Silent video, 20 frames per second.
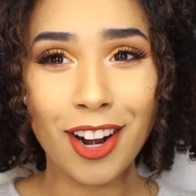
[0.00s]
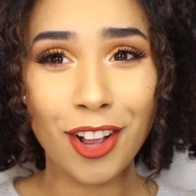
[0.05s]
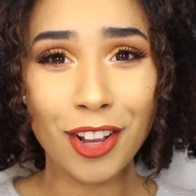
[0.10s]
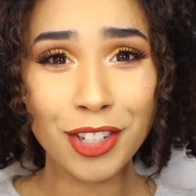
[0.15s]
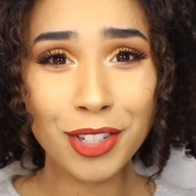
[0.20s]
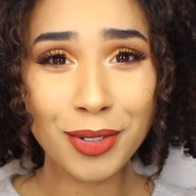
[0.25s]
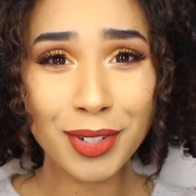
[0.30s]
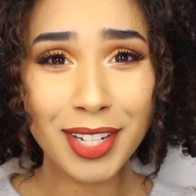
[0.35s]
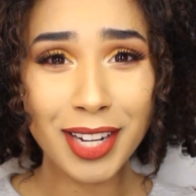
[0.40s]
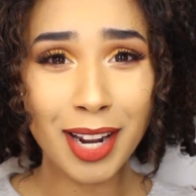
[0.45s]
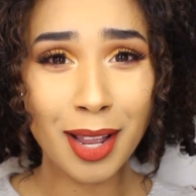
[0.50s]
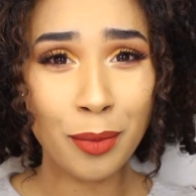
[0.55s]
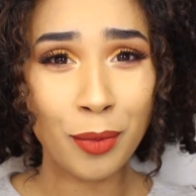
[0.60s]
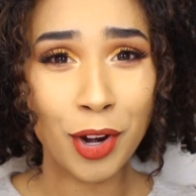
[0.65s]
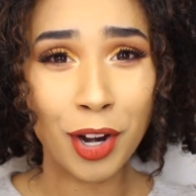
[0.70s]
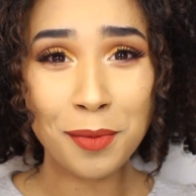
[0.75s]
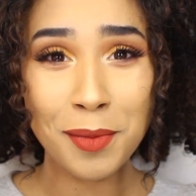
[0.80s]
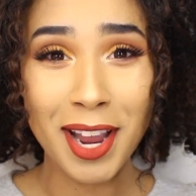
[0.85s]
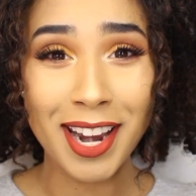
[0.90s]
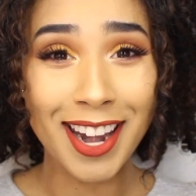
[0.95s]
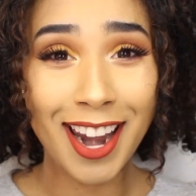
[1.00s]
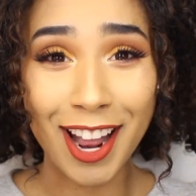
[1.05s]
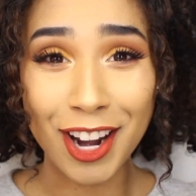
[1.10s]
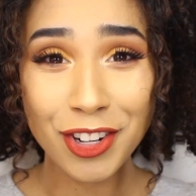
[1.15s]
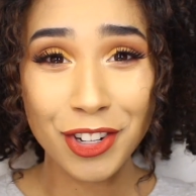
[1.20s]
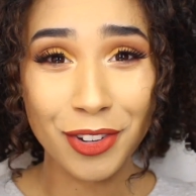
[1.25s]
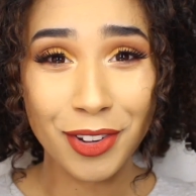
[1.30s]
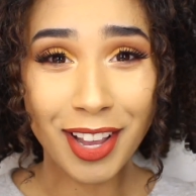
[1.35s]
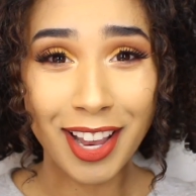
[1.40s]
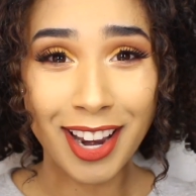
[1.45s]
And also today I'm wearing my
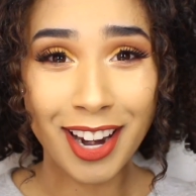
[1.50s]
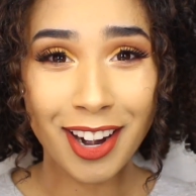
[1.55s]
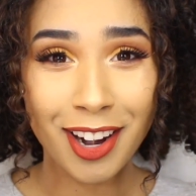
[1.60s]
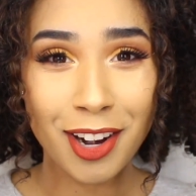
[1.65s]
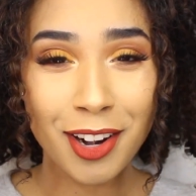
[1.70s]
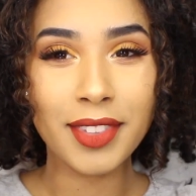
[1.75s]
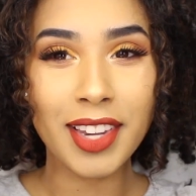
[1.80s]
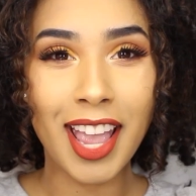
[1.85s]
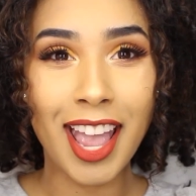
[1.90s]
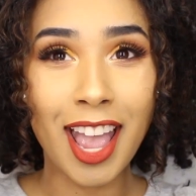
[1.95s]
natural hair.